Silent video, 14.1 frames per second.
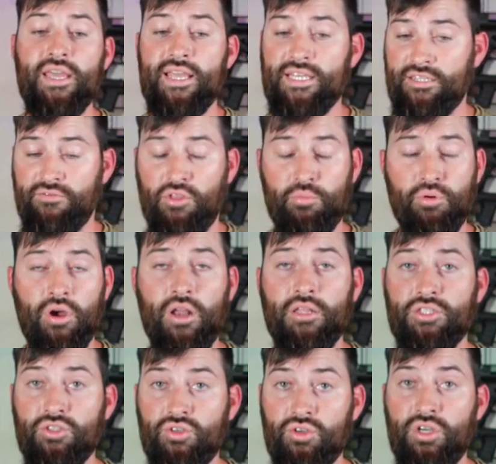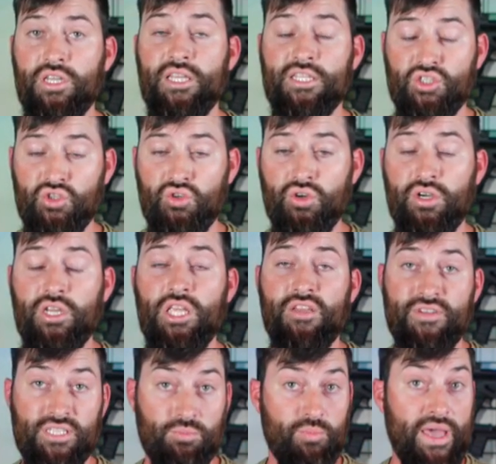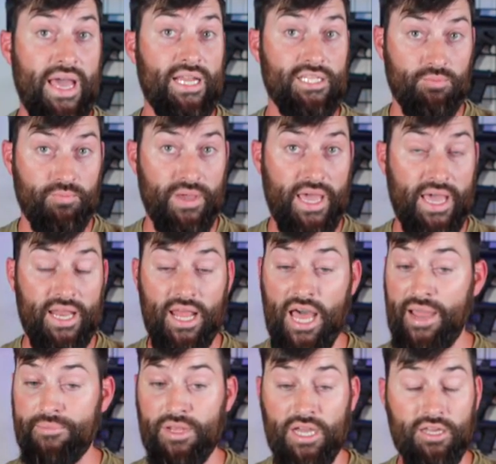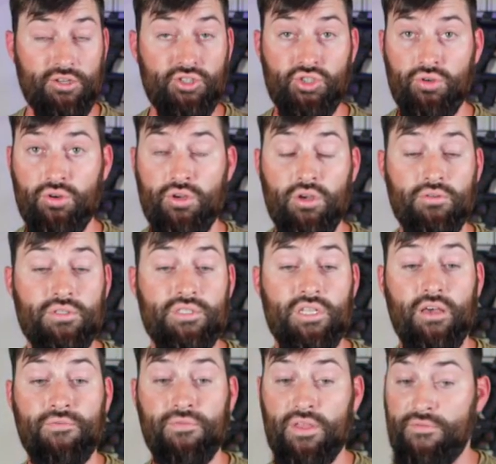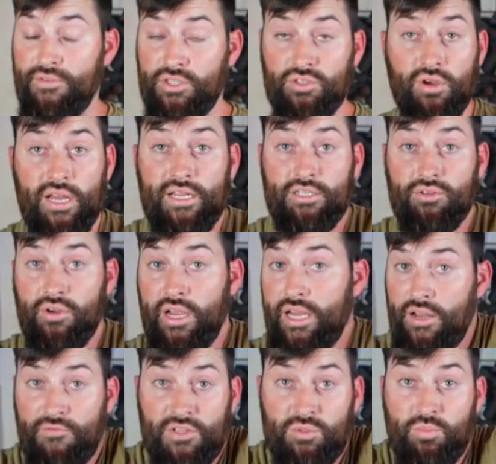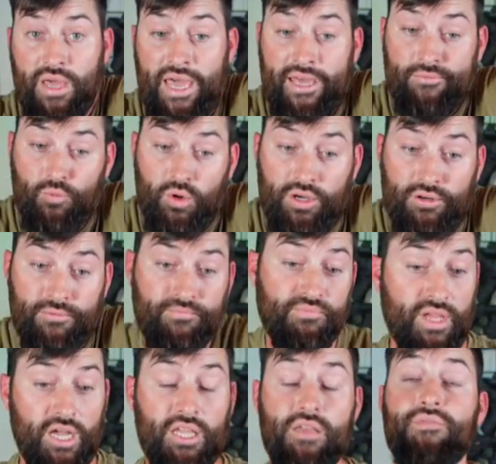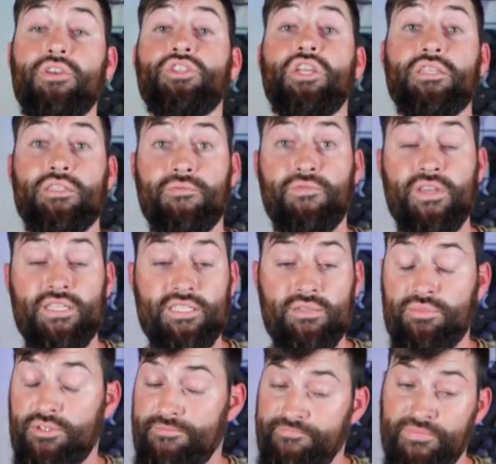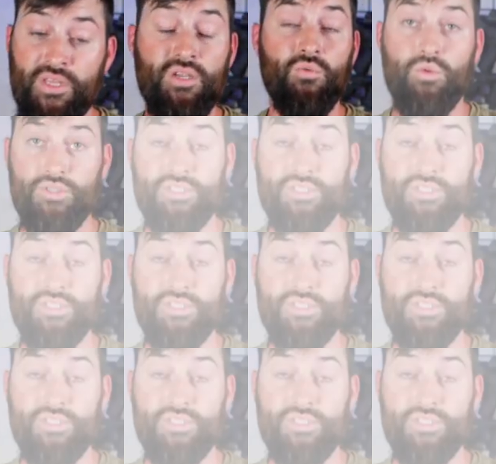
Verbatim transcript: is if the product's good, it's good. If it's bad, it's bad. I'm not going to sugarcoat stuff. If it's great, it's great. And if it's bad, well, I'll give you a chance to fix it, but we'll